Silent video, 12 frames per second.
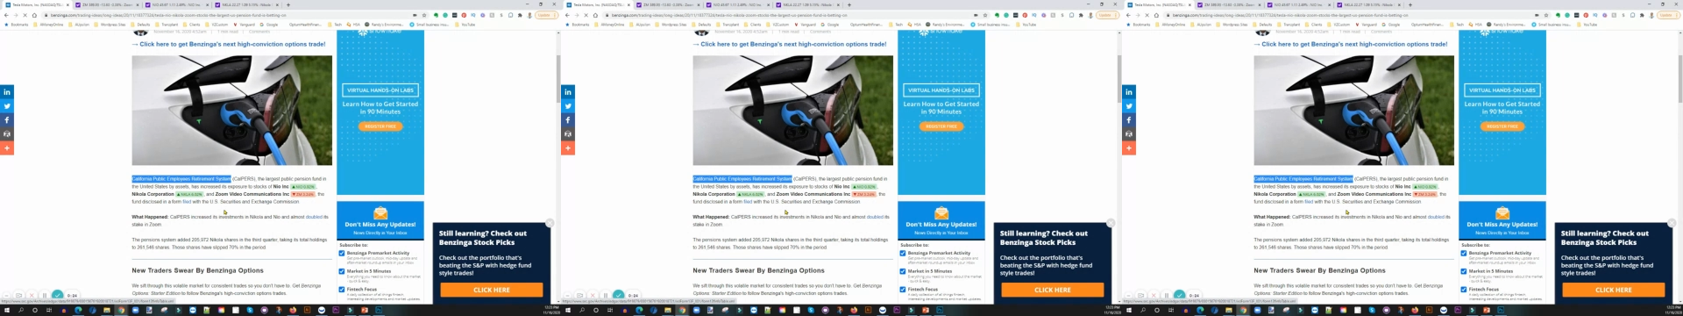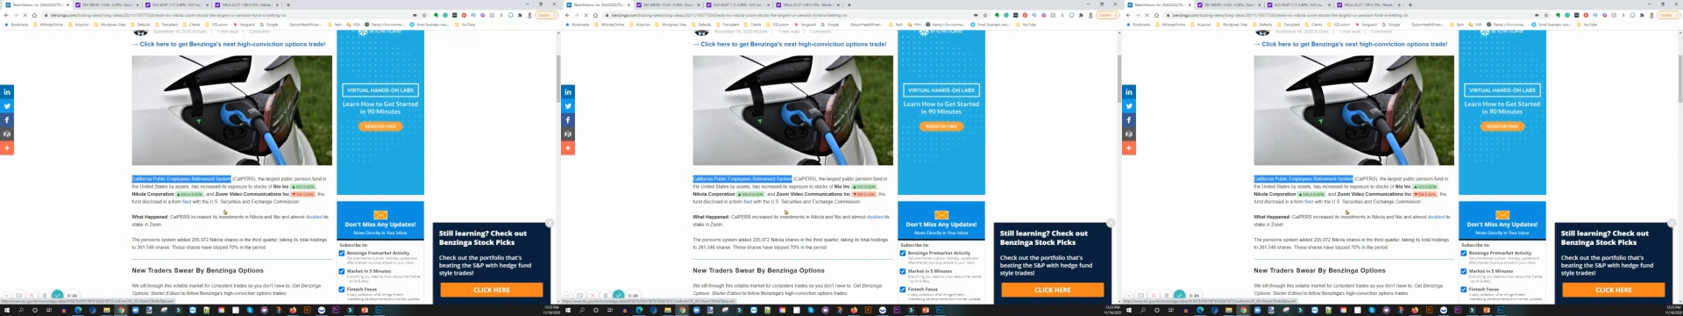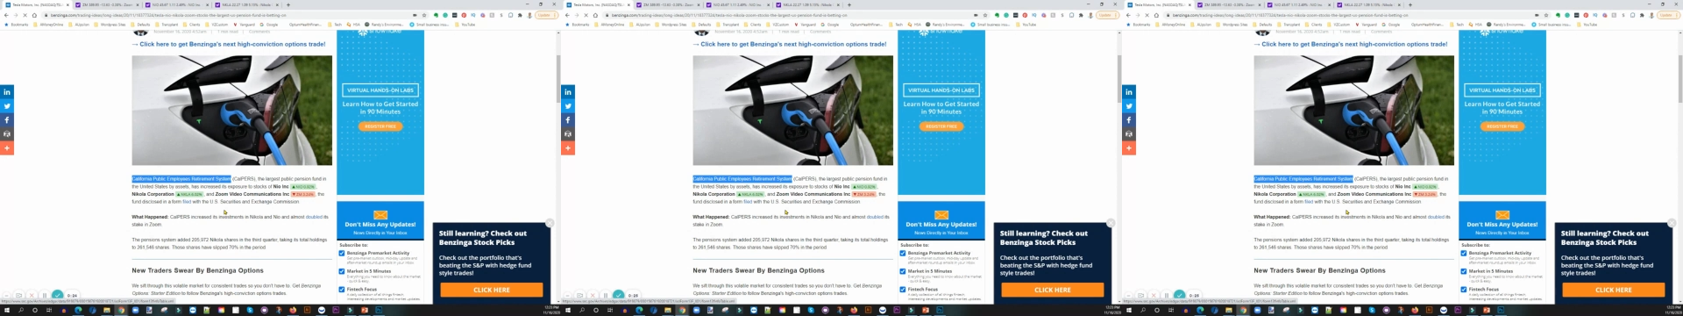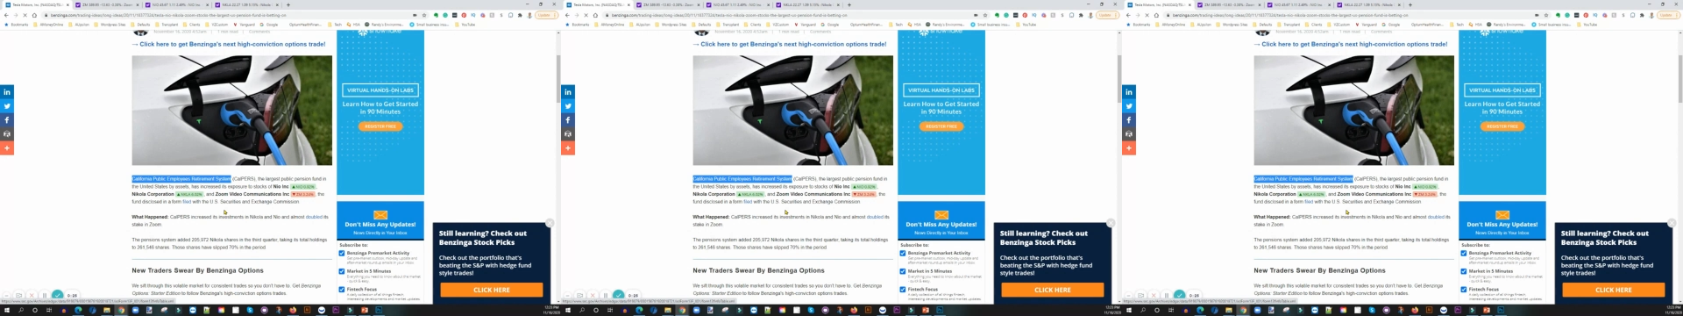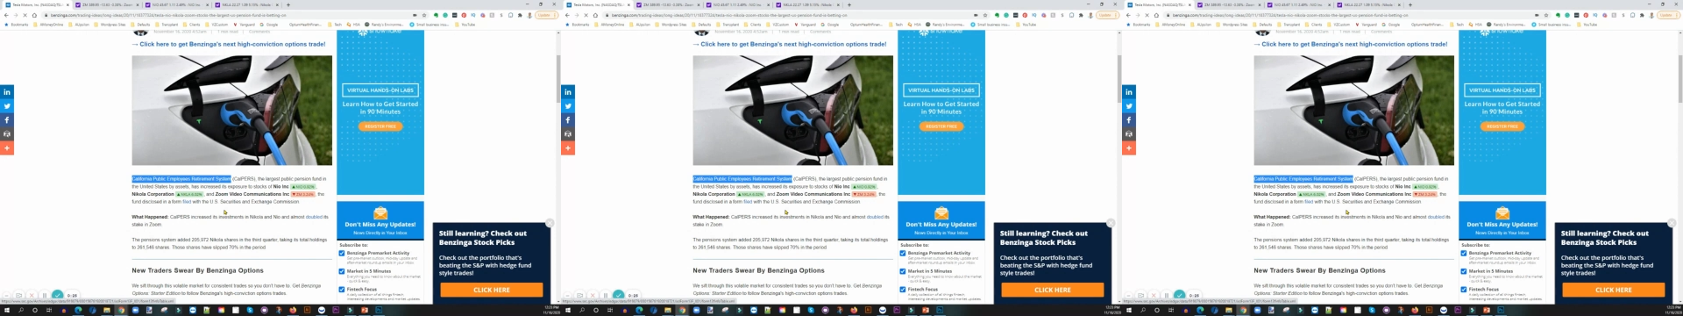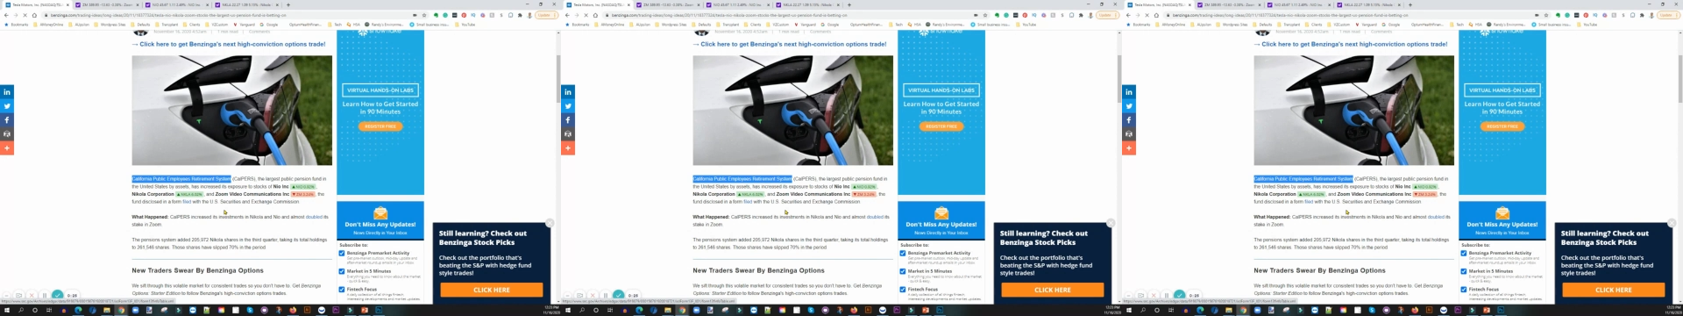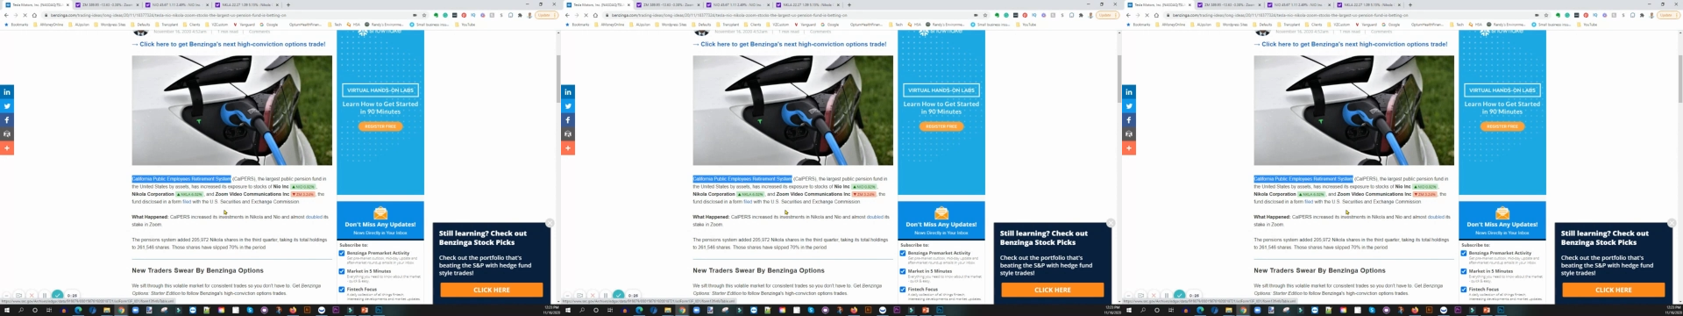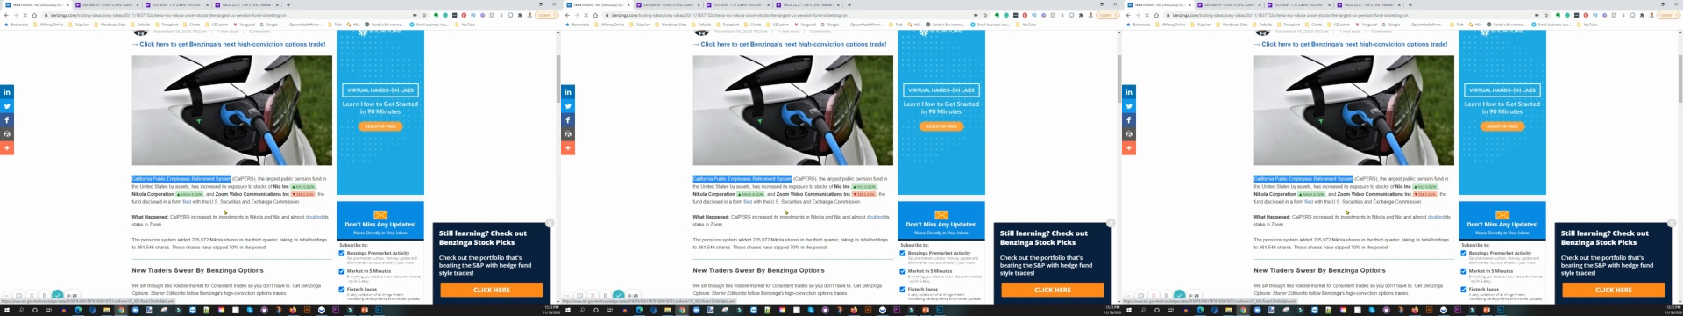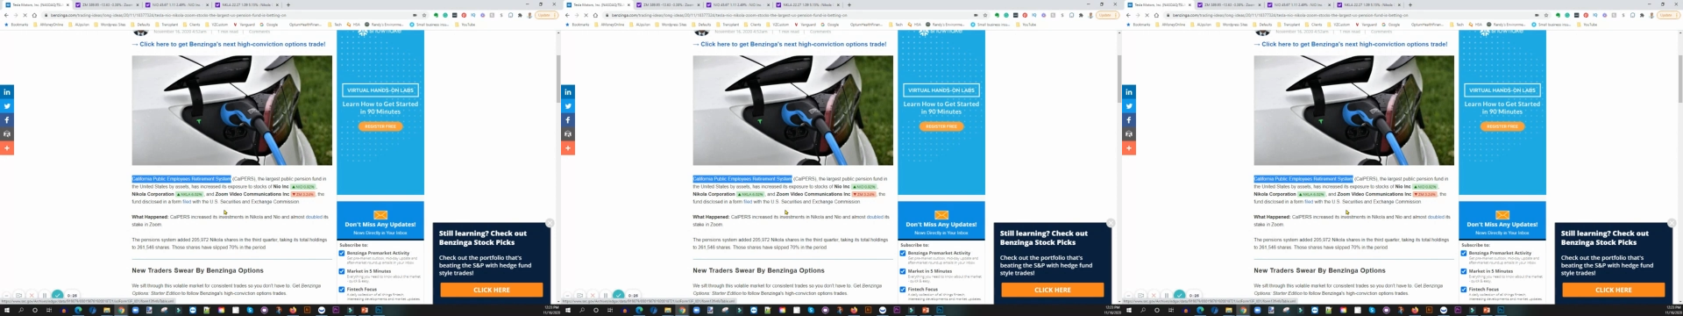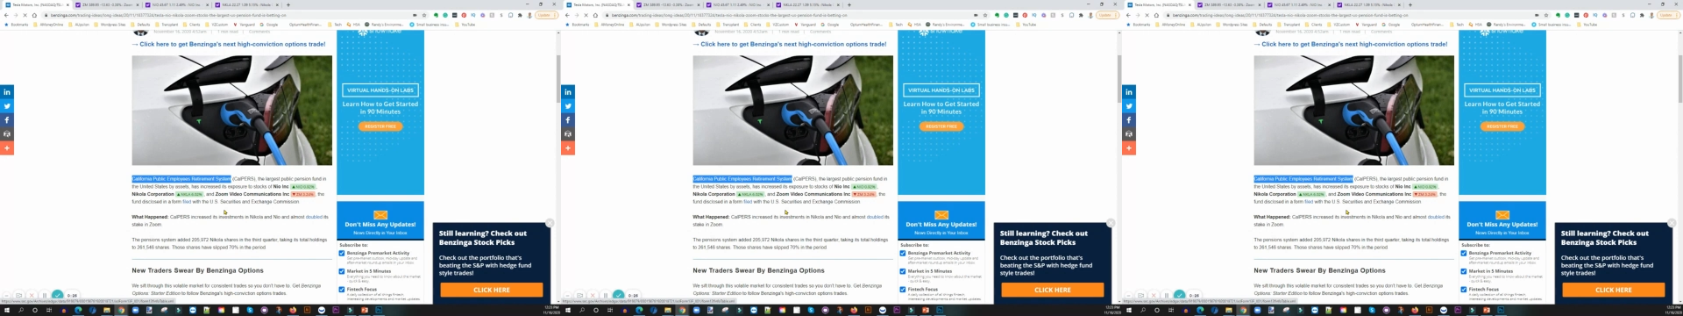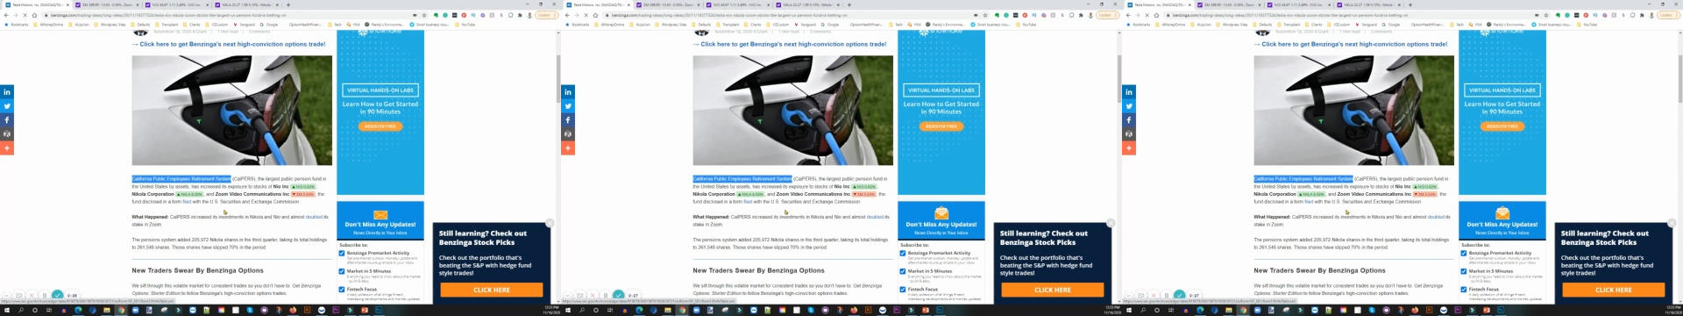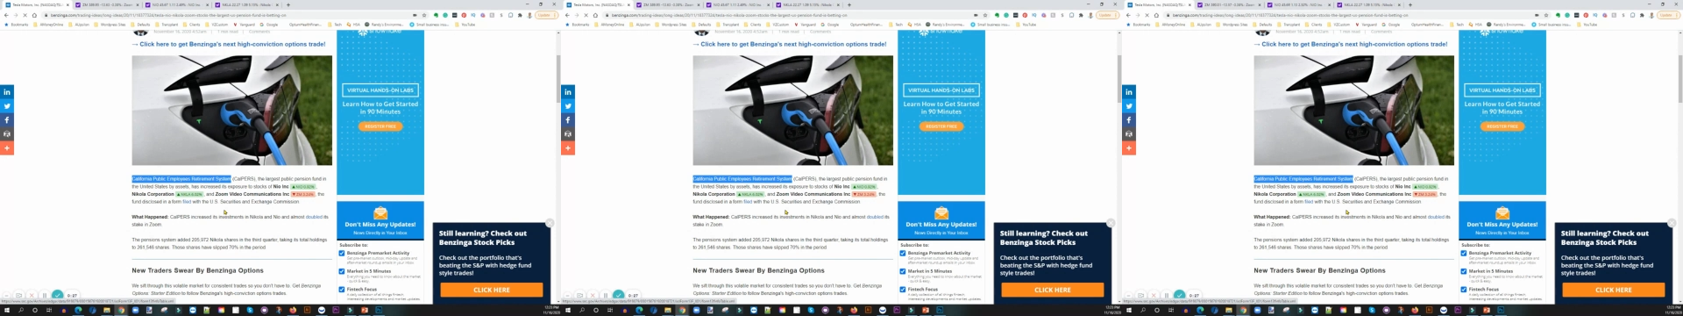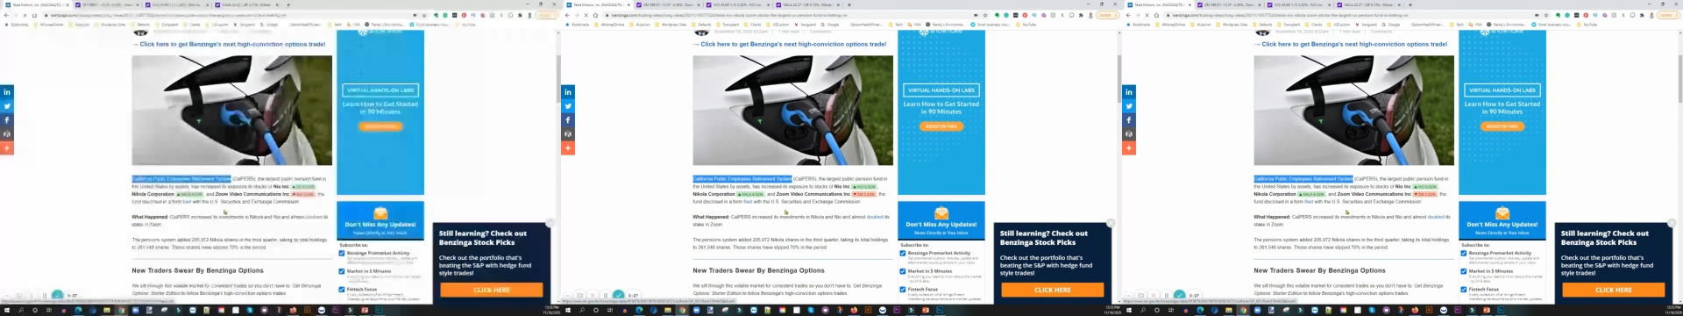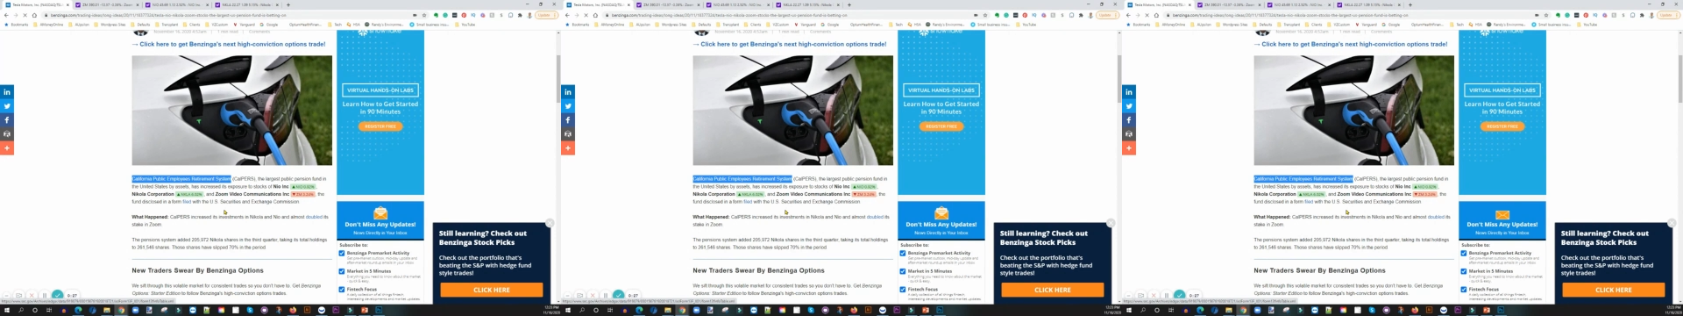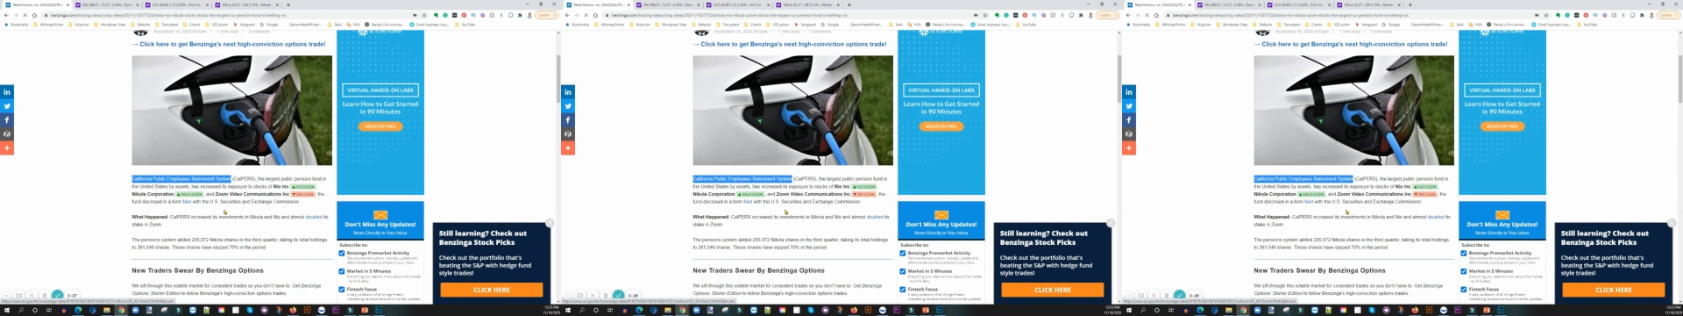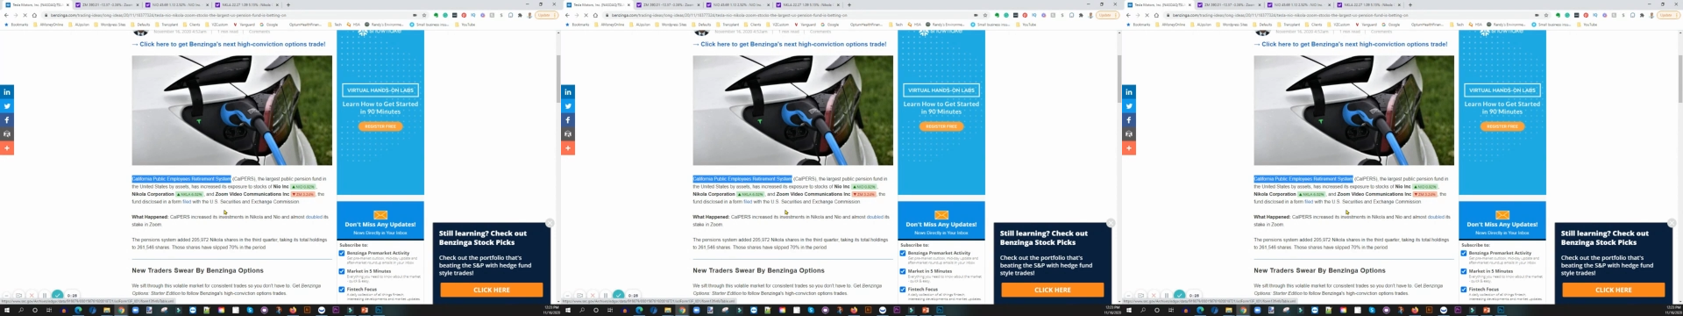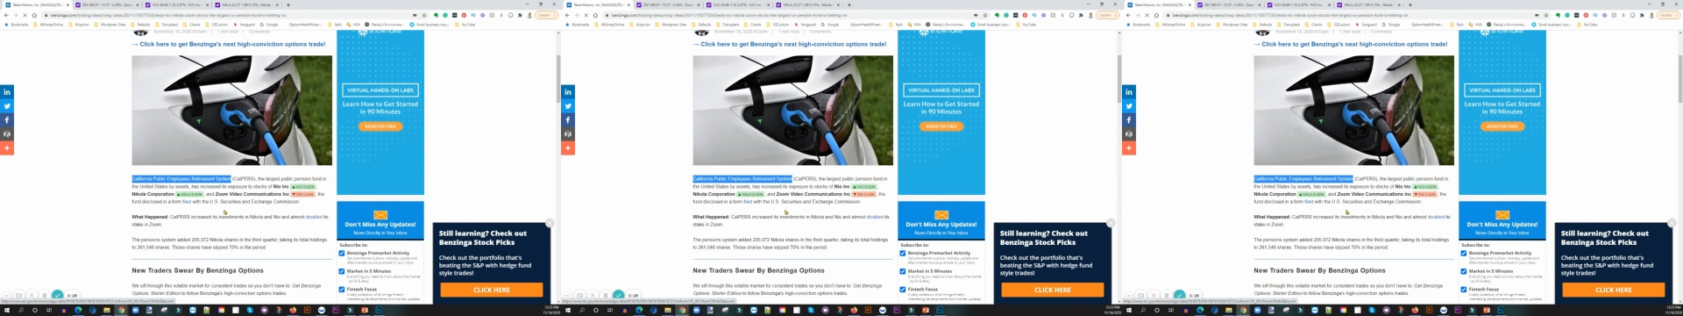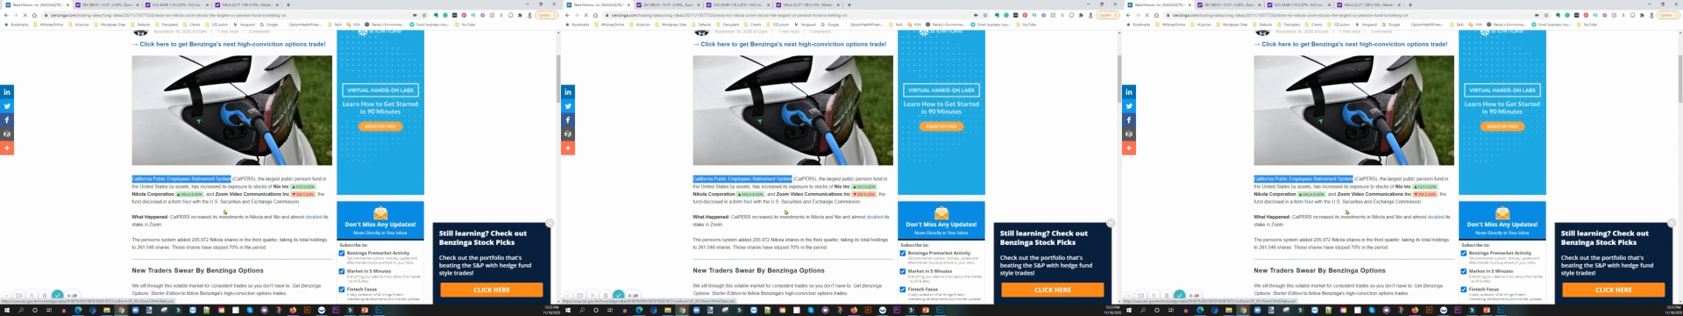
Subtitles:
(no speaker visible)